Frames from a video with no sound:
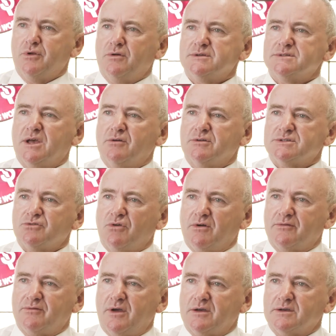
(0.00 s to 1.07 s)
but also a
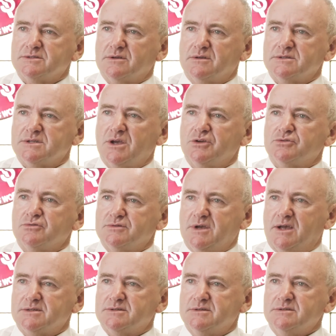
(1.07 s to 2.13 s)
strong focus on social
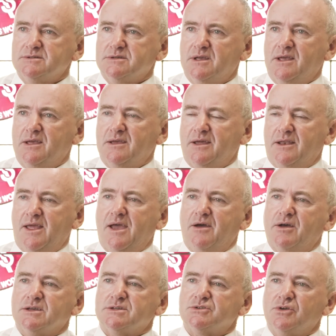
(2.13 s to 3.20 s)
justice and how
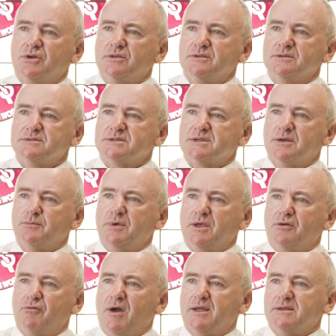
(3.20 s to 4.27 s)
our students can be
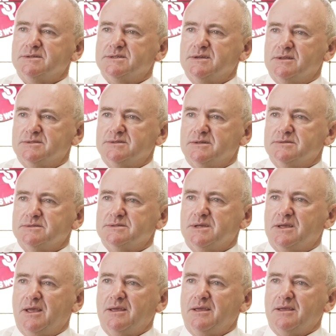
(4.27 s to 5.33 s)
great citizens
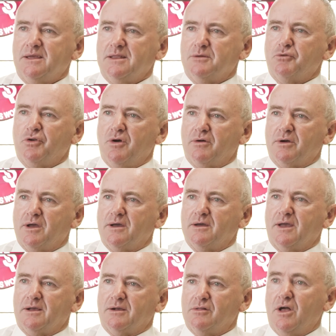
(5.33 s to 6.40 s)
in the
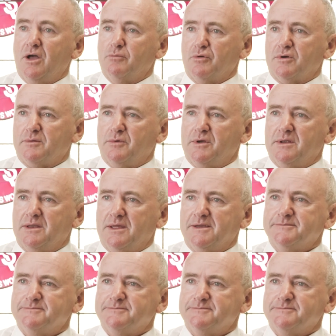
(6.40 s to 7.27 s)
Wodonga and global community.